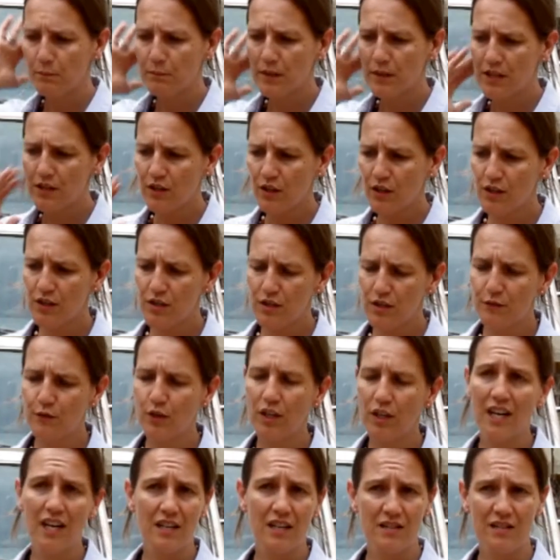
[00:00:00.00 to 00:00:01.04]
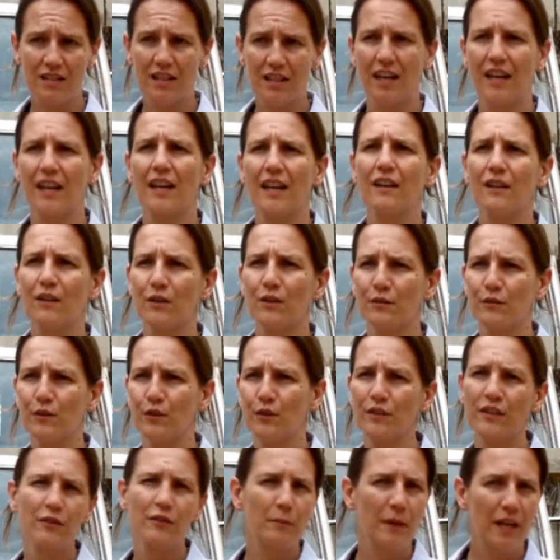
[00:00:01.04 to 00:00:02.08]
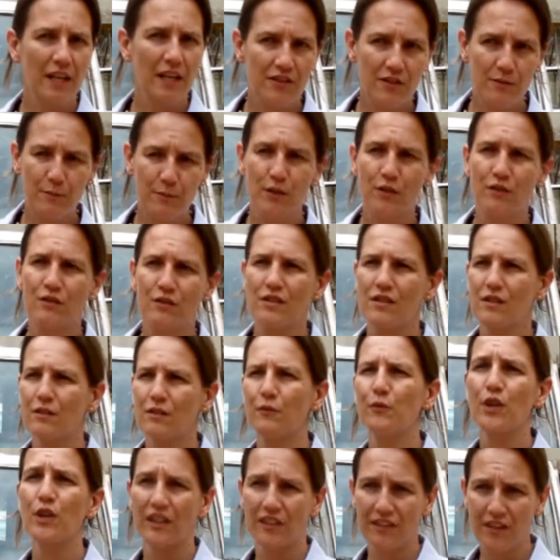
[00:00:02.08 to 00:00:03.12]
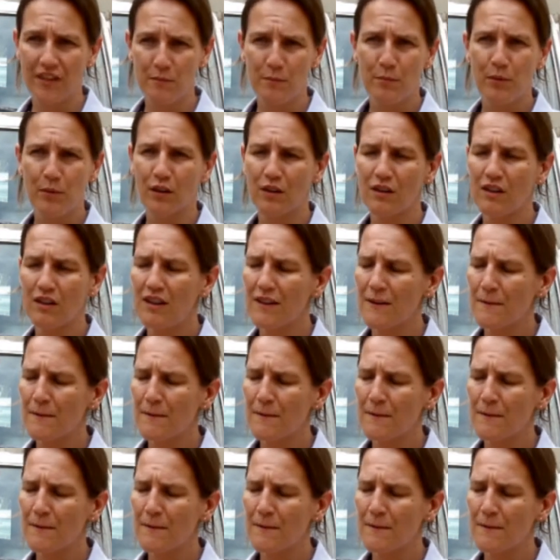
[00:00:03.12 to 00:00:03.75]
Because of the large scale of the displacement, for example,